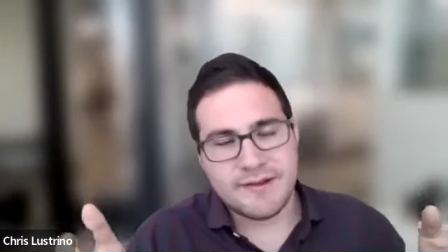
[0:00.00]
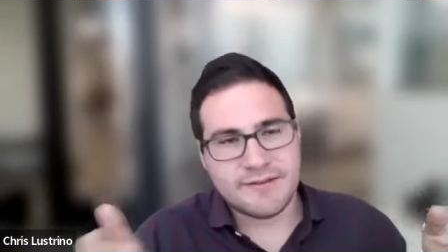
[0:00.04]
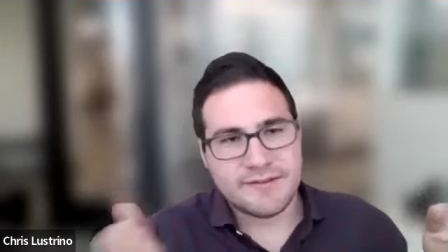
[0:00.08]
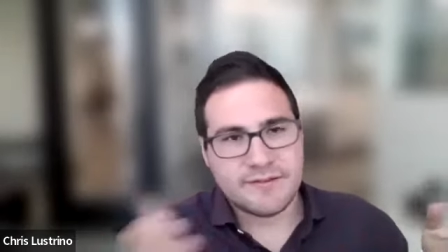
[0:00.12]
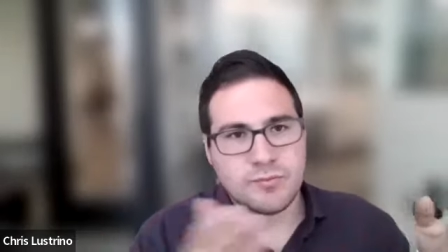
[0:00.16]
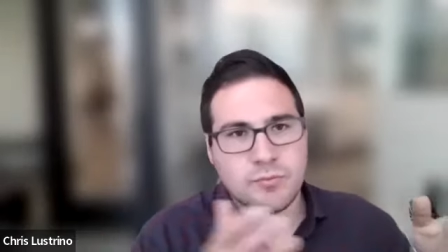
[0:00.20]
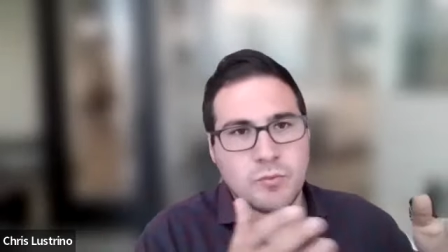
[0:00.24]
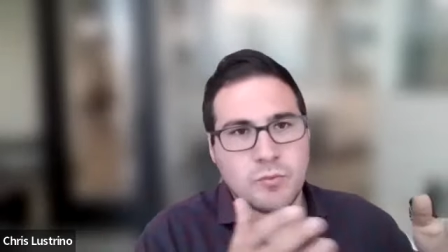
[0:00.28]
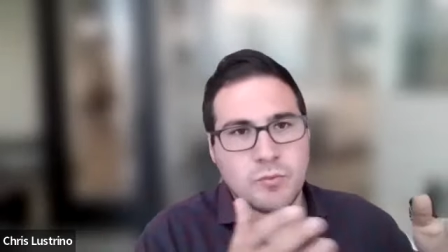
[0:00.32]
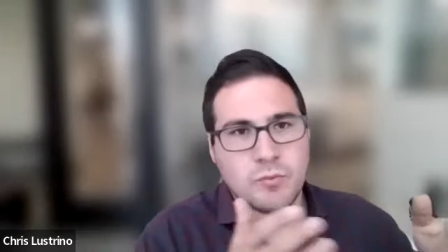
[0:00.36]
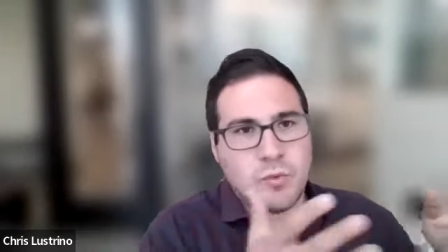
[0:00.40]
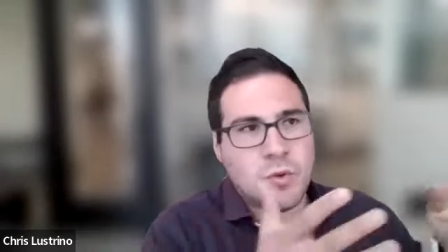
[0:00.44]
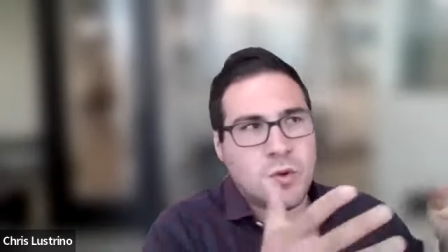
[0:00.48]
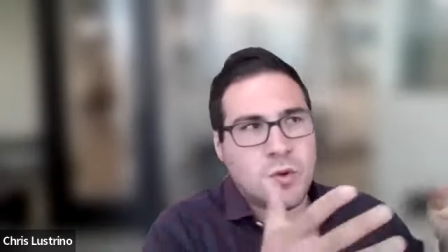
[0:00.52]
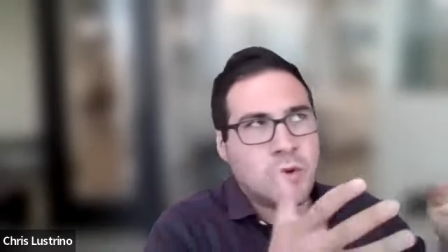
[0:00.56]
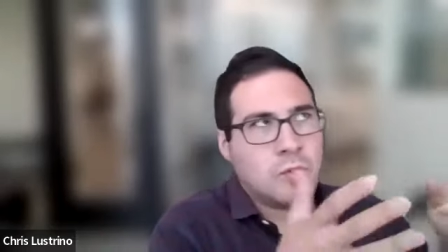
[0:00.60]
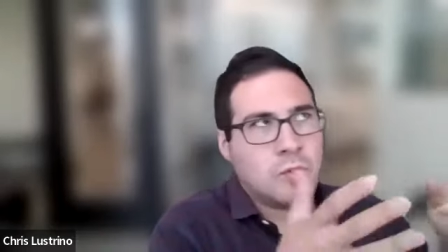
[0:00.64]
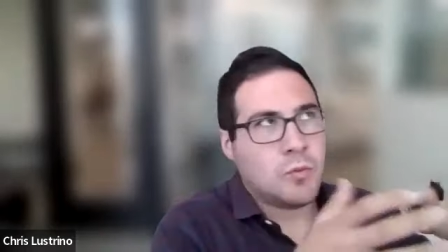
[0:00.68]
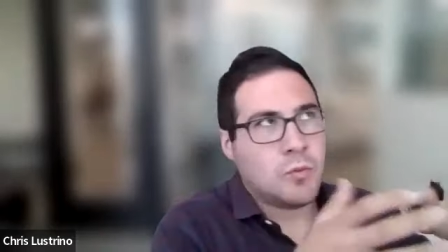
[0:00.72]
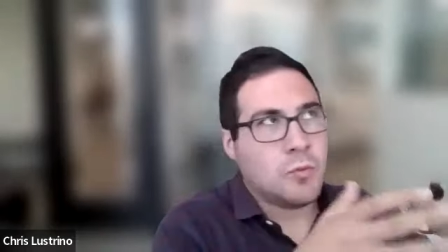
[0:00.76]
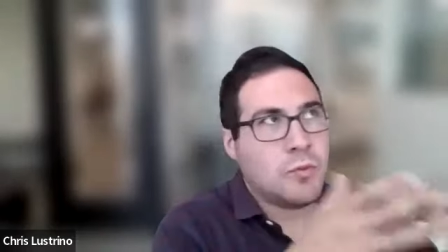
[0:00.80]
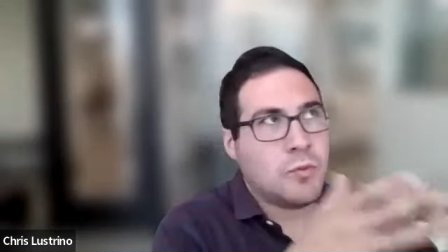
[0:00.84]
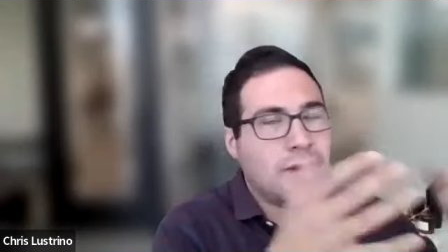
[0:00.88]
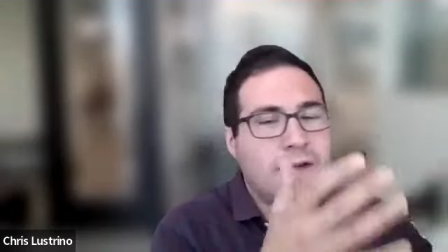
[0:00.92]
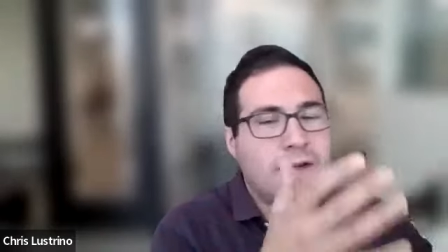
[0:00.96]
It's
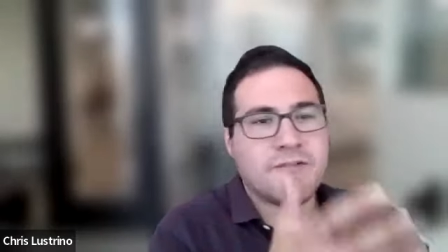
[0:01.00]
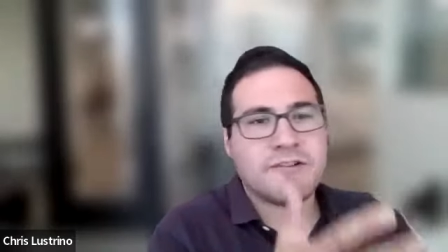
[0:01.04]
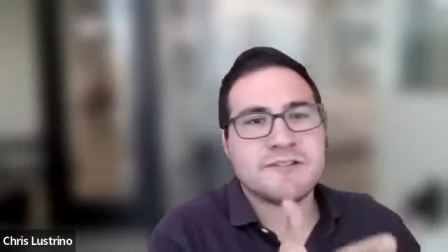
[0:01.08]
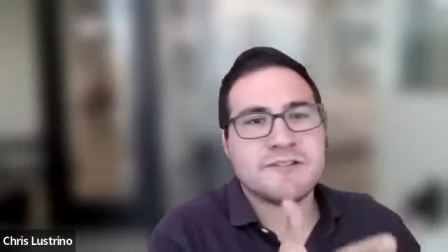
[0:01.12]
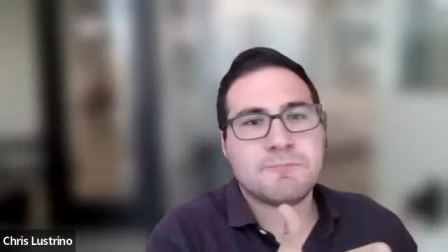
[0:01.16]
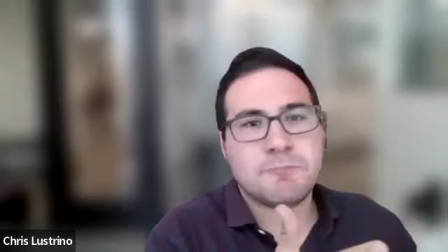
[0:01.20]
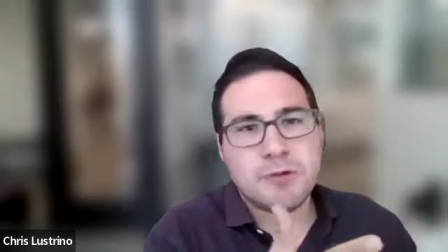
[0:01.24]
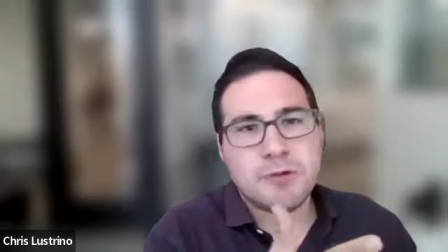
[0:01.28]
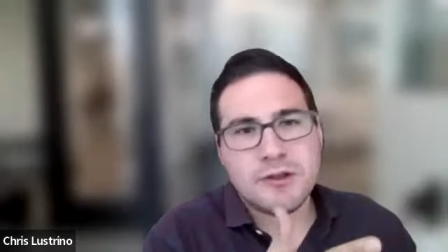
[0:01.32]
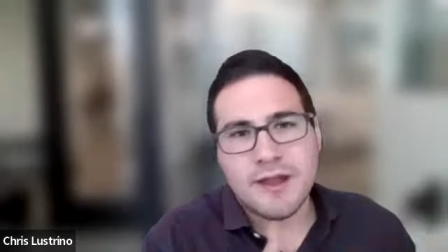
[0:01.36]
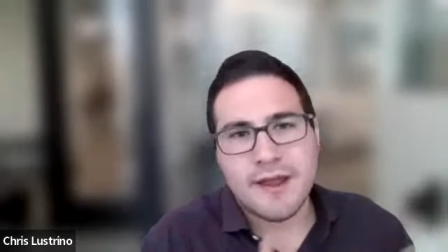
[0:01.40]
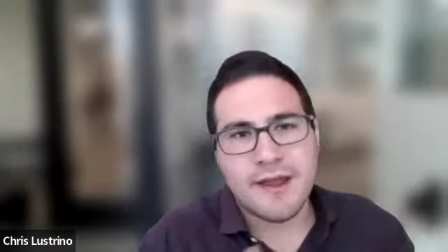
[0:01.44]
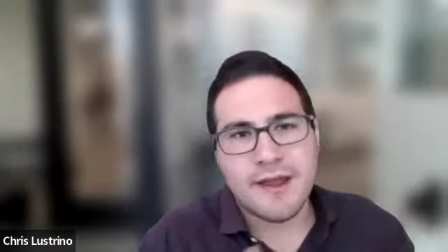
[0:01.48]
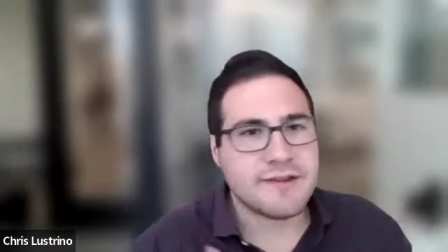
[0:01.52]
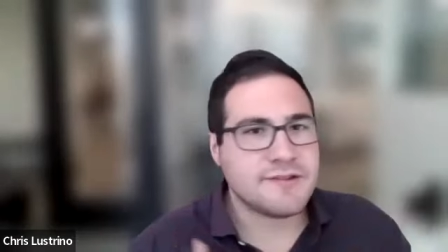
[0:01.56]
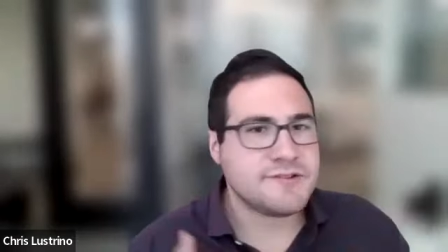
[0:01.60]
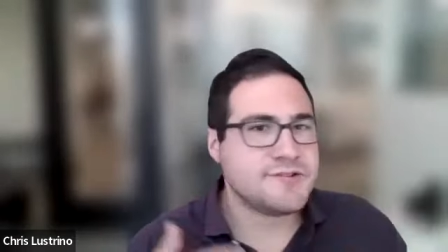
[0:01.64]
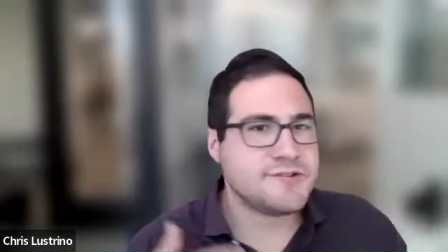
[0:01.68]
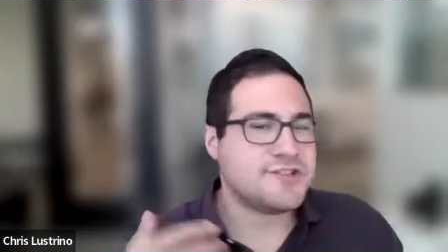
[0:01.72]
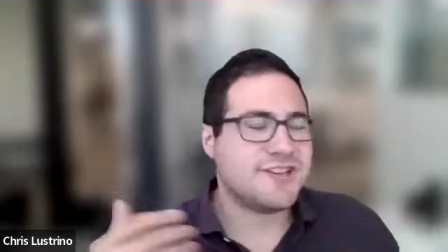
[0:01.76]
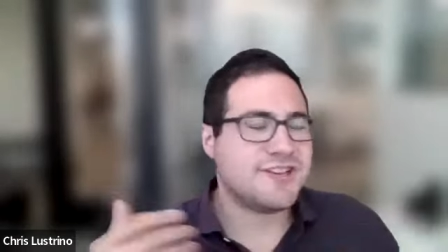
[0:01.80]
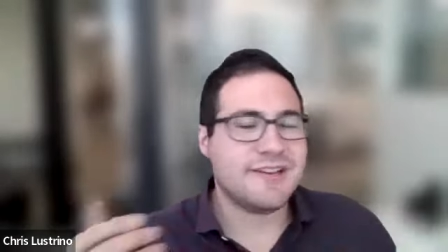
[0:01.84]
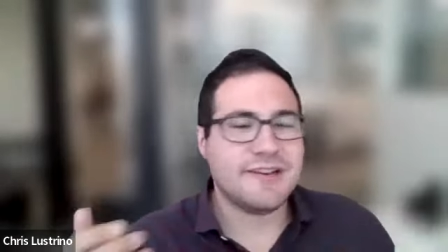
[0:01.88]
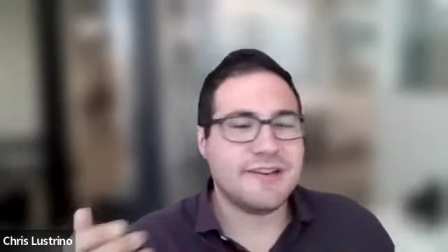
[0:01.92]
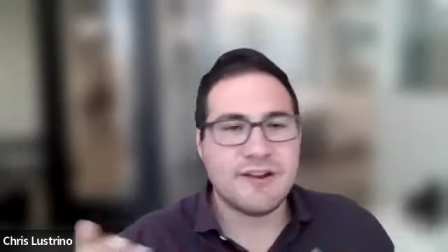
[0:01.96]
whatever's
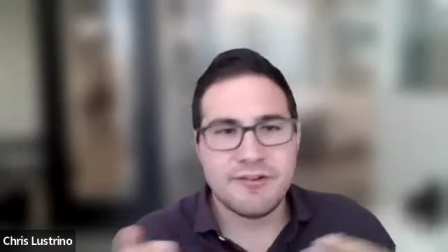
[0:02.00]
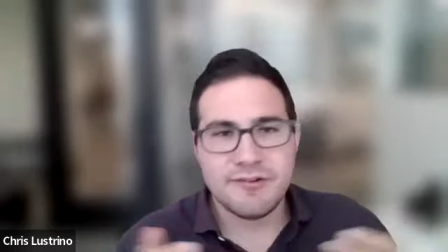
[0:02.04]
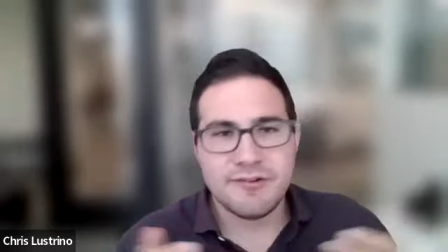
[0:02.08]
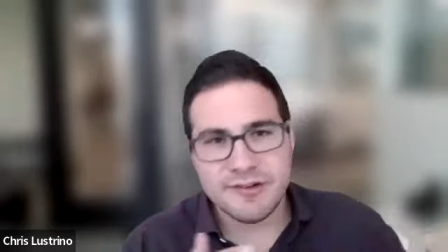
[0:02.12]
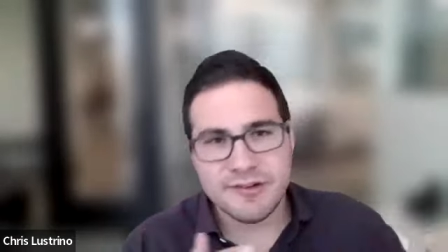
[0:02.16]
pledged, you know,